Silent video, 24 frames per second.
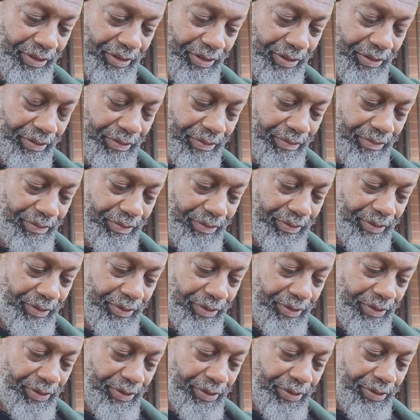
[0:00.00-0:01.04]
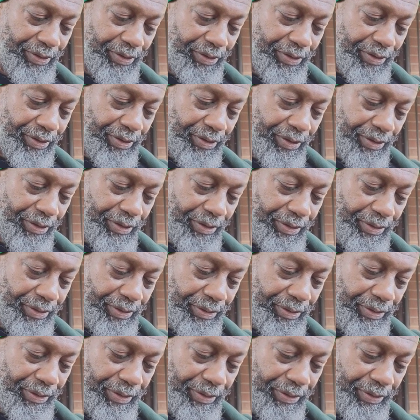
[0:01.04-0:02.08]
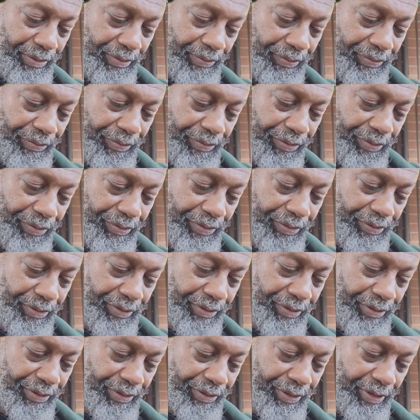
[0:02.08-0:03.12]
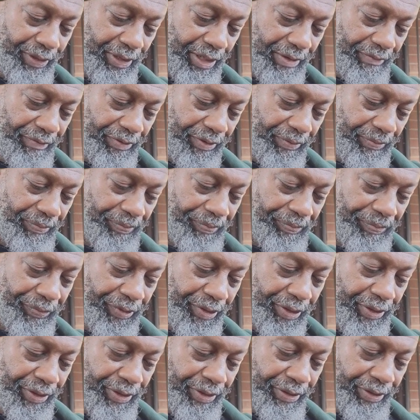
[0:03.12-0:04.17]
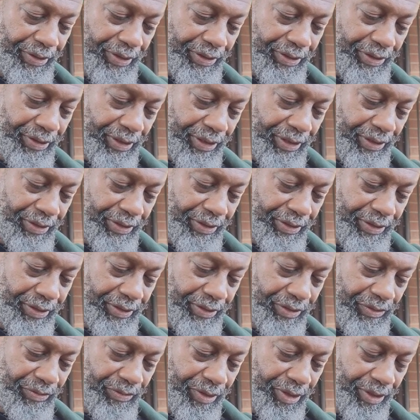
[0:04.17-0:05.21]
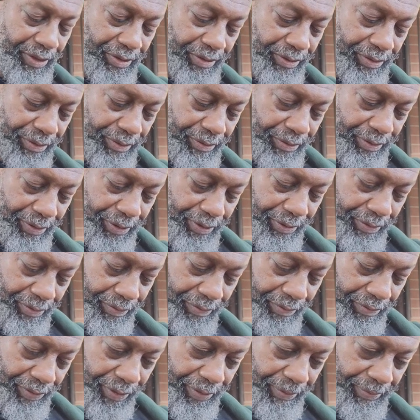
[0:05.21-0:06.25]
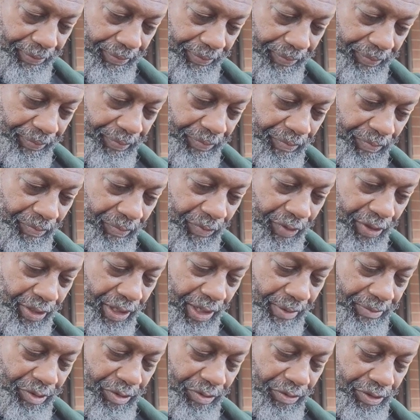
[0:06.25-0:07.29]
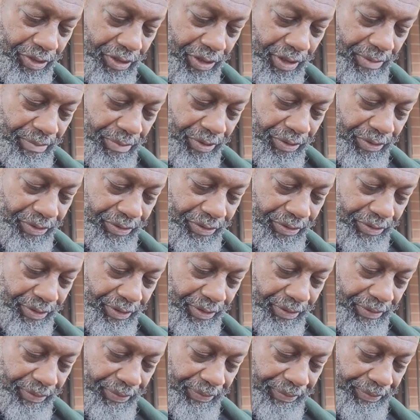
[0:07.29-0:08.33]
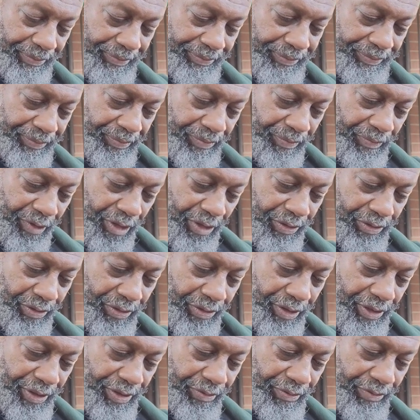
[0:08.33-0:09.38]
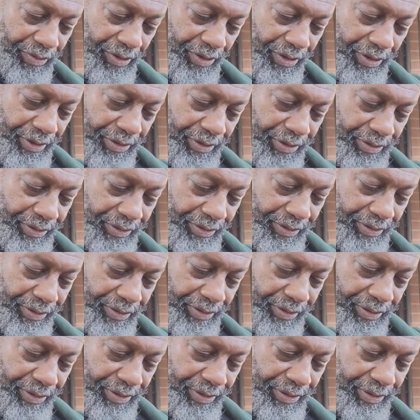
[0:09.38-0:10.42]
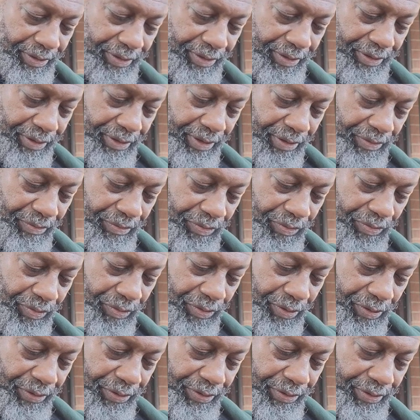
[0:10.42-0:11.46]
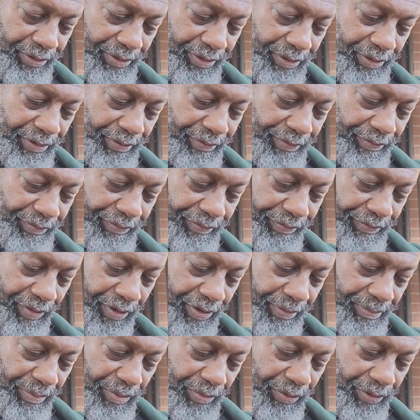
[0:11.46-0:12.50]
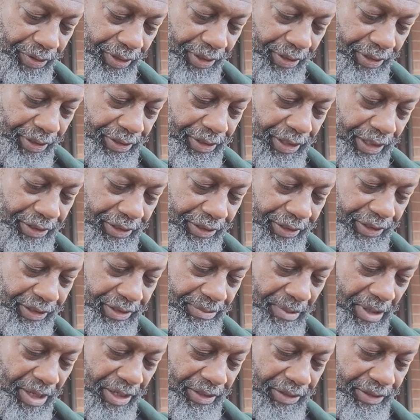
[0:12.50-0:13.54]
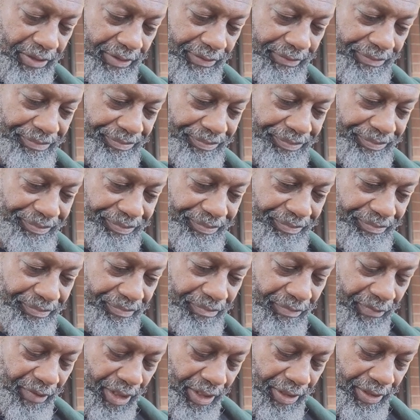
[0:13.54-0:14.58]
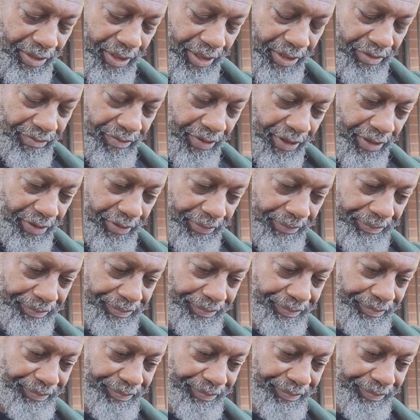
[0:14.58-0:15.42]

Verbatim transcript: eight uh, um, 6 is 11. That's 19, 20. Oh, okay, great. I'm doing the numbers, you know. So there you are. I walked uh, 5.8, let's say six miles. That's regular.